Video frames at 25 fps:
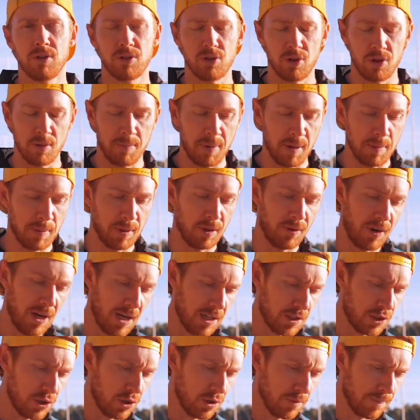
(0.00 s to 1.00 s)
to the people
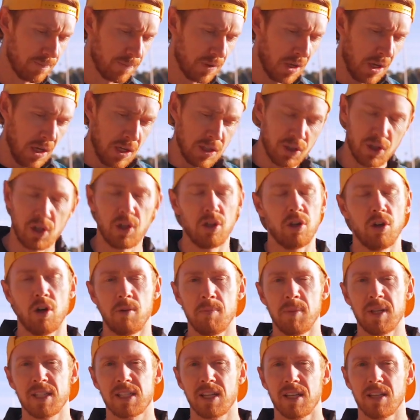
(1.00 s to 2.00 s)
around you, so you're not
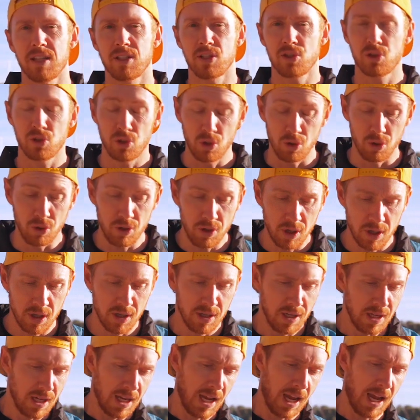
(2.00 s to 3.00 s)
misunderstood,
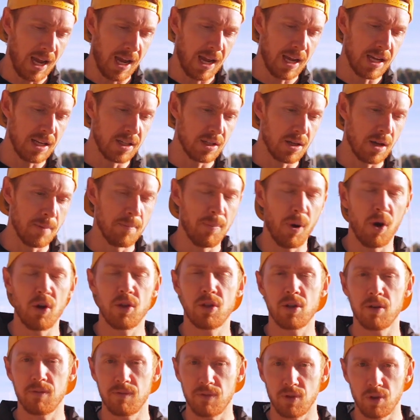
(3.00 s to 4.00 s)
and
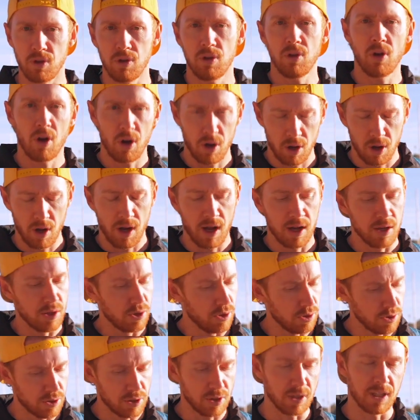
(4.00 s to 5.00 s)
both of you,
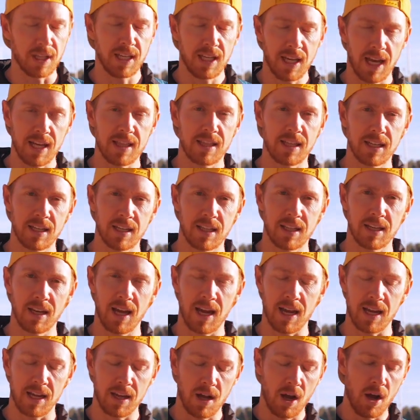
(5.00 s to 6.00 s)
usually at the end of the
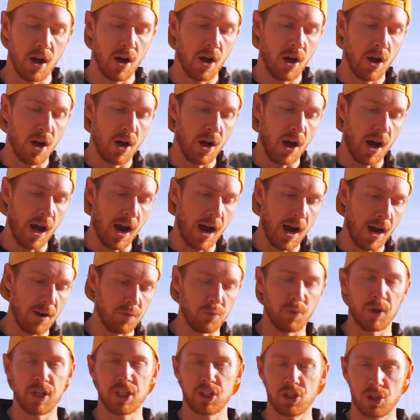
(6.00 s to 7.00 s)
day,
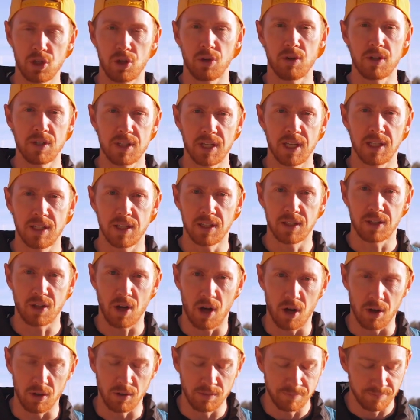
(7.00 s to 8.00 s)
reach your intended
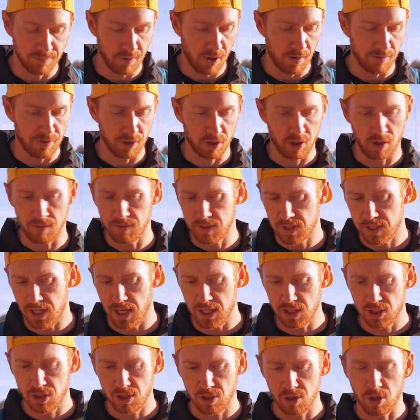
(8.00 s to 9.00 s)
goal of the
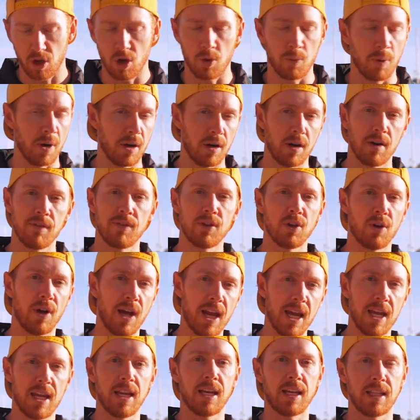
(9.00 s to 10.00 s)
conversation or wherever you're
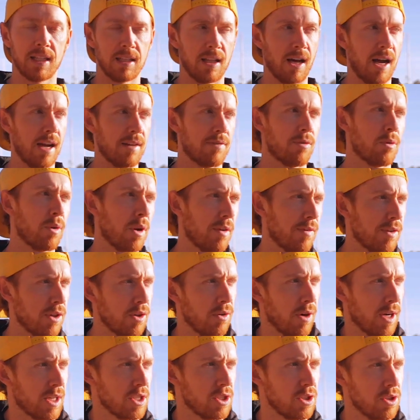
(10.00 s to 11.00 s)
heading in life, whatever
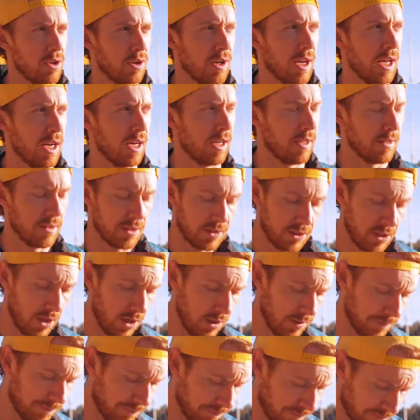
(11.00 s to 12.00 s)
direction you're heading.
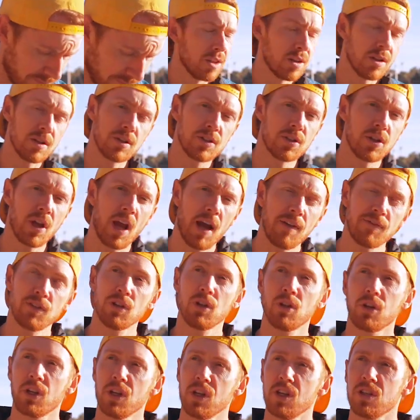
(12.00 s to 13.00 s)
So you have to
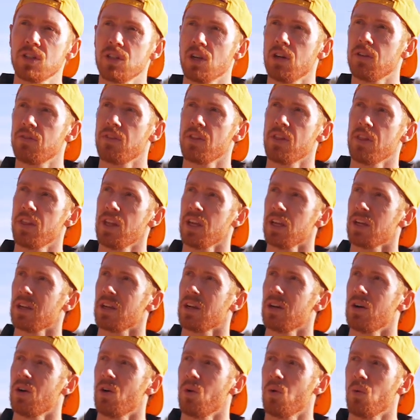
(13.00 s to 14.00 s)
look at yourself and think,
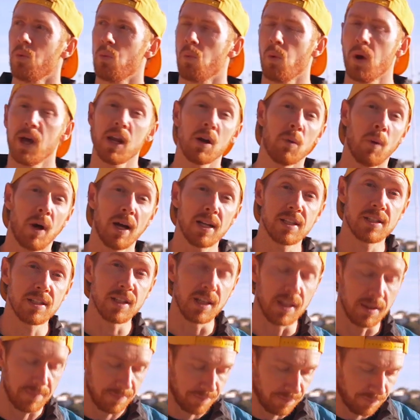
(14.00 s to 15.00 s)
where do I sit?